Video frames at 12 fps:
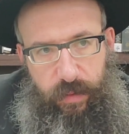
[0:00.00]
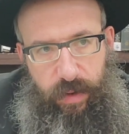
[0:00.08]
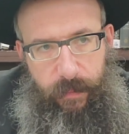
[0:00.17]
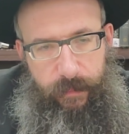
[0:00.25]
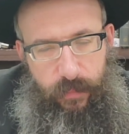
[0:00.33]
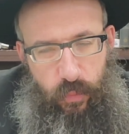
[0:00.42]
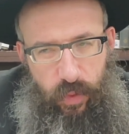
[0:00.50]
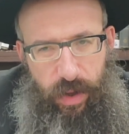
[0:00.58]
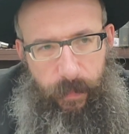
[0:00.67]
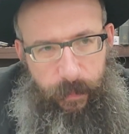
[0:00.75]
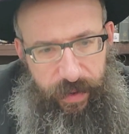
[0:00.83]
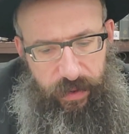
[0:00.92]
a
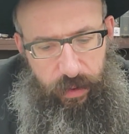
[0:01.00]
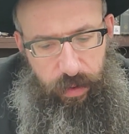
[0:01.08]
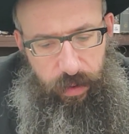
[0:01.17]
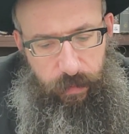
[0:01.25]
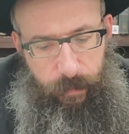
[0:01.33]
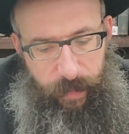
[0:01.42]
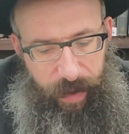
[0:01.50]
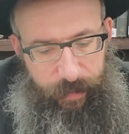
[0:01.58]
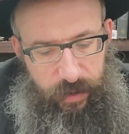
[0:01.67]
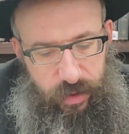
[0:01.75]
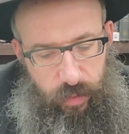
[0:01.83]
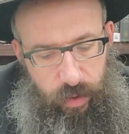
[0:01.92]
real bittul
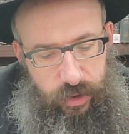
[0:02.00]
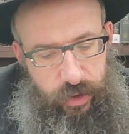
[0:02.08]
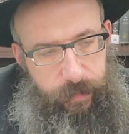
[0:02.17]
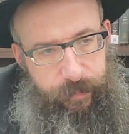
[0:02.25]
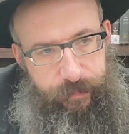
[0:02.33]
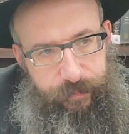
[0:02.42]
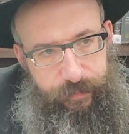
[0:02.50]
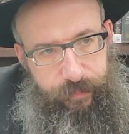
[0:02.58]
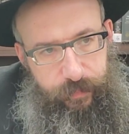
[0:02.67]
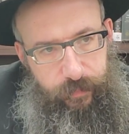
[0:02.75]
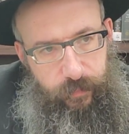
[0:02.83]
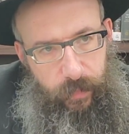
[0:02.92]
mamish to Hashem.
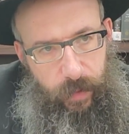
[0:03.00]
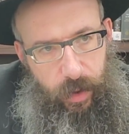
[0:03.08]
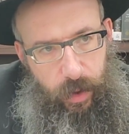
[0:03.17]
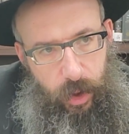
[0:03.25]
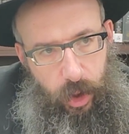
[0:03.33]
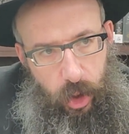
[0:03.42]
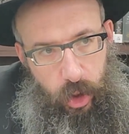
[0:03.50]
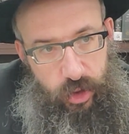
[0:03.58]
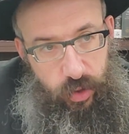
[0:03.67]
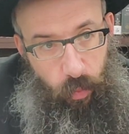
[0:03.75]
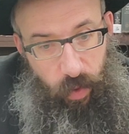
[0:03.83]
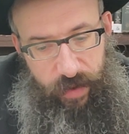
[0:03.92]

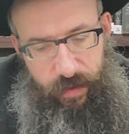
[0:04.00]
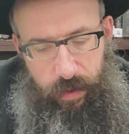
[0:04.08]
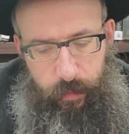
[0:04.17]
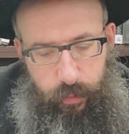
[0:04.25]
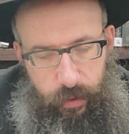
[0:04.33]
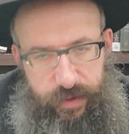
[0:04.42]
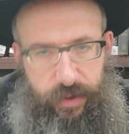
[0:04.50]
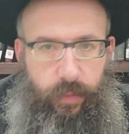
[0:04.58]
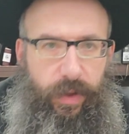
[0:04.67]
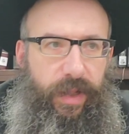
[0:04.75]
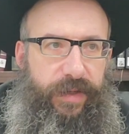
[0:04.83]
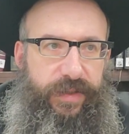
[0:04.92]
So when the person
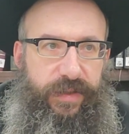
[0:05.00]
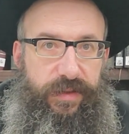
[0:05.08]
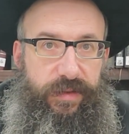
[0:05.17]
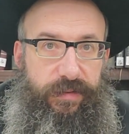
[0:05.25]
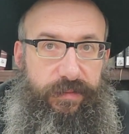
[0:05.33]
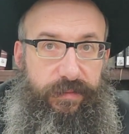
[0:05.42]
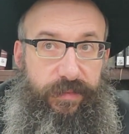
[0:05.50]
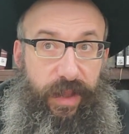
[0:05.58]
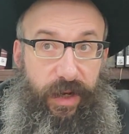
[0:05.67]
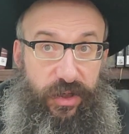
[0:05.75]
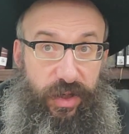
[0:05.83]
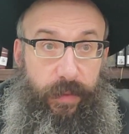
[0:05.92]
realizes
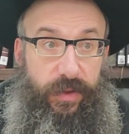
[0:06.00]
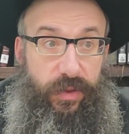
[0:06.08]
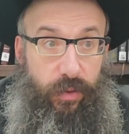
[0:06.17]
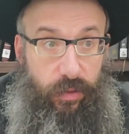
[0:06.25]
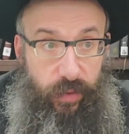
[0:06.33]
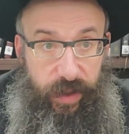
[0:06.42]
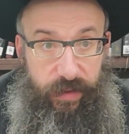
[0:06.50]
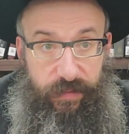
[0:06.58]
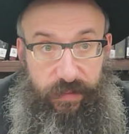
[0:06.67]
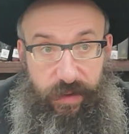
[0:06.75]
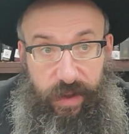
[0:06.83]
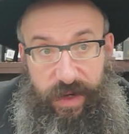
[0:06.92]
that Hashem is so
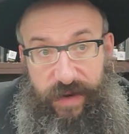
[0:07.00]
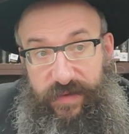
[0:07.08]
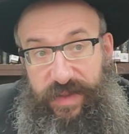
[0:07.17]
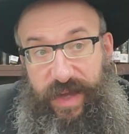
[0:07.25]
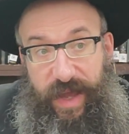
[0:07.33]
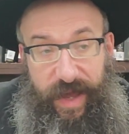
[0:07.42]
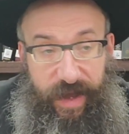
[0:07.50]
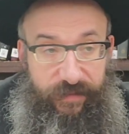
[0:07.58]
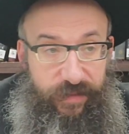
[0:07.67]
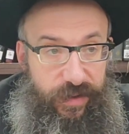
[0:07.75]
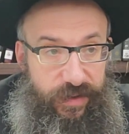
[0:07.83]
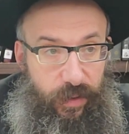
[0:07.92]
great and everything I have
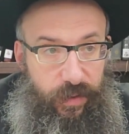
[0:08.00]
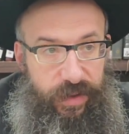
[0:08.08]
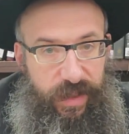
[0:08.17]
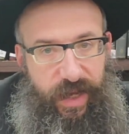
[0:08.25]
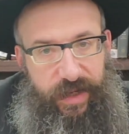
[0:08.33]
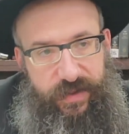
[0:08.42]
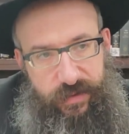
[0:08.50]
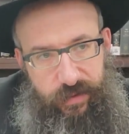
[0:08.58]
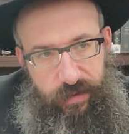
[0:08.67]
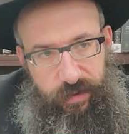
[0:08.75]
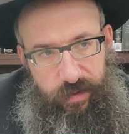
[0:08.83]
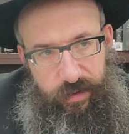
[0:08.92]
here is only
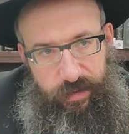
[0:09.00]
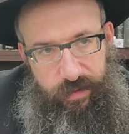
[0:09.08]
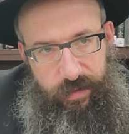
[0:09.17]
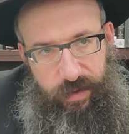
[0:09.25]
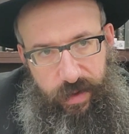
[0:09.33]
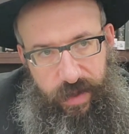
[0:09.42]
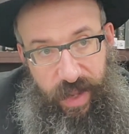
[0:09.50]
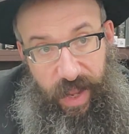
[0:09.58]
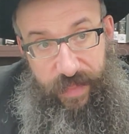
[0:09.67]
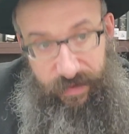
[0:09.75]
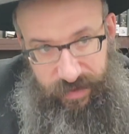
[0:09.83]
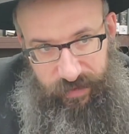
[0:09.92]
external
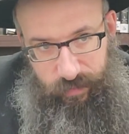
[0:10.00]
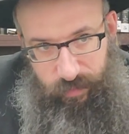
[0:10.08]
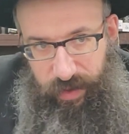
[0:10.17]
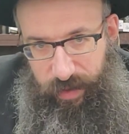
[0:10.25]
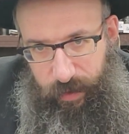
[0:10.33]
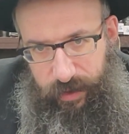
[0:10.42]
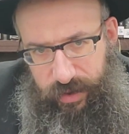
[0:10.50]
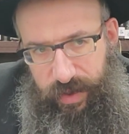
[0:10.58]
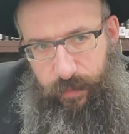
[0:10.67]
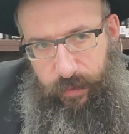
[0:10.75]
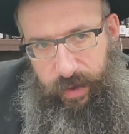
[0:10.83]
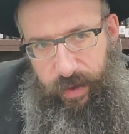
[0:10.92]
and there's really much
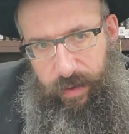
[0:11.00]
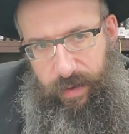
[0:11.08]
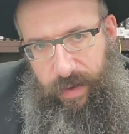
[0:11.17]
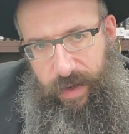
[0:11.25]
deeper here,